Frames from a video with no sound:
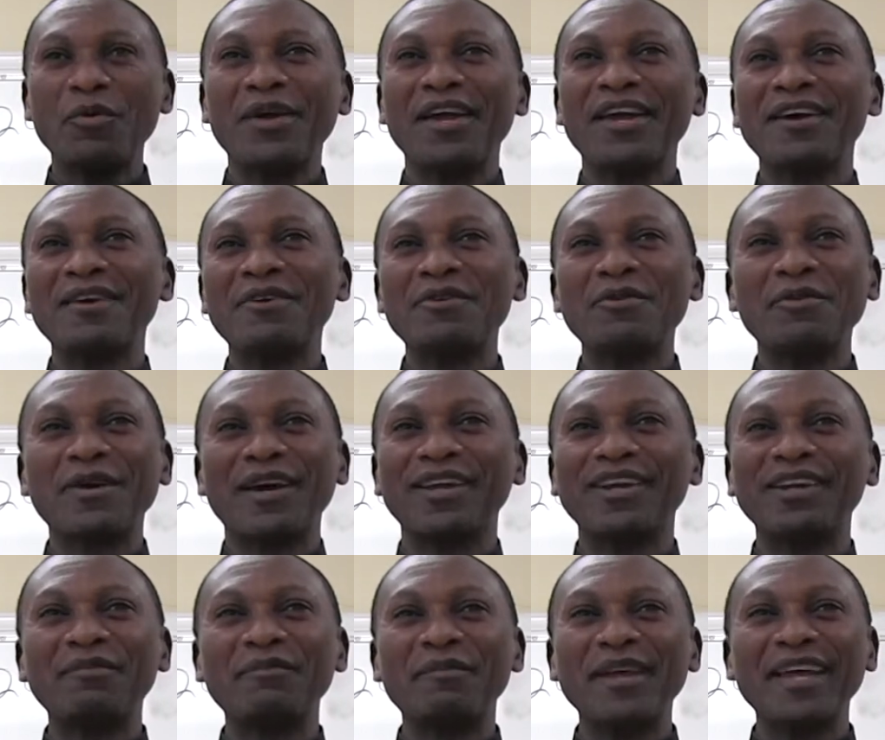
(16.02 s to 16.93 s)
We, are,
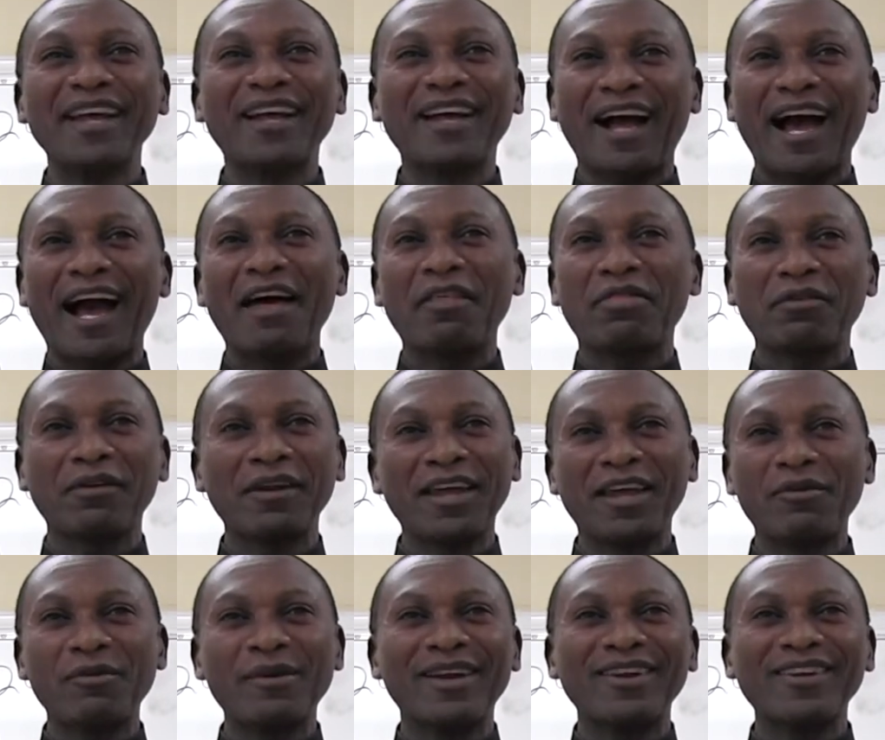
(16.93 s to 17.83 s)
we are not being
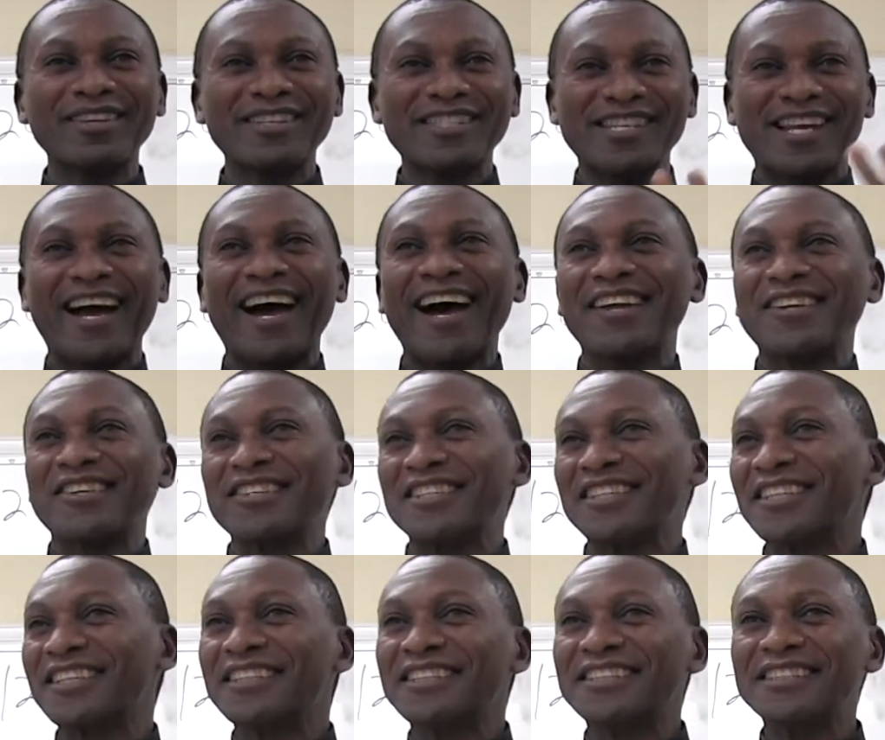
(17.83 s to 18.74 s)
Catholic. We are not
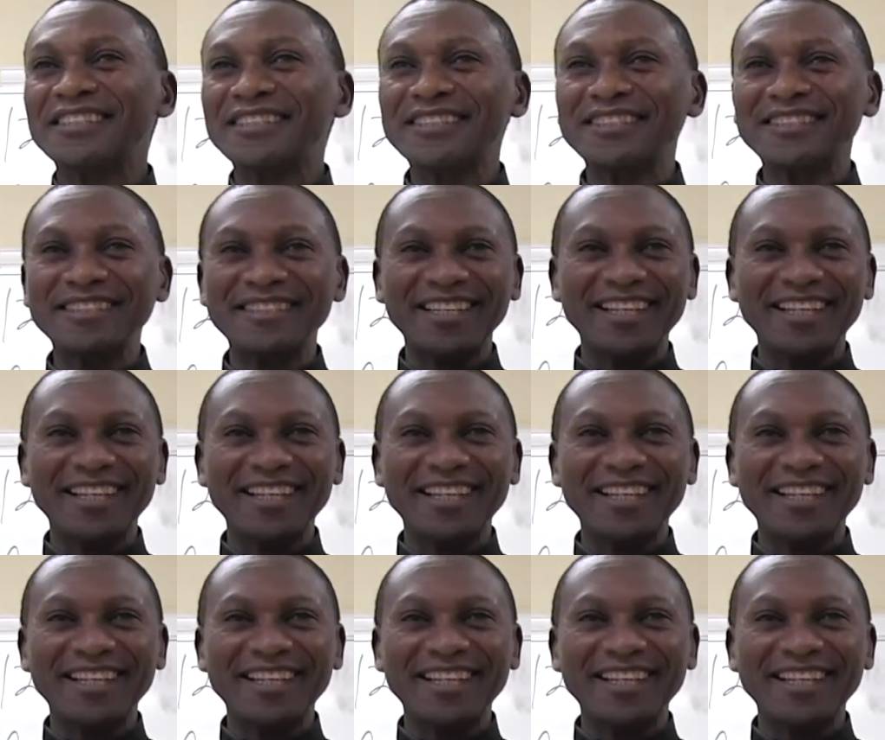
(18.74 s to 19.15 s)
scattered. yeah,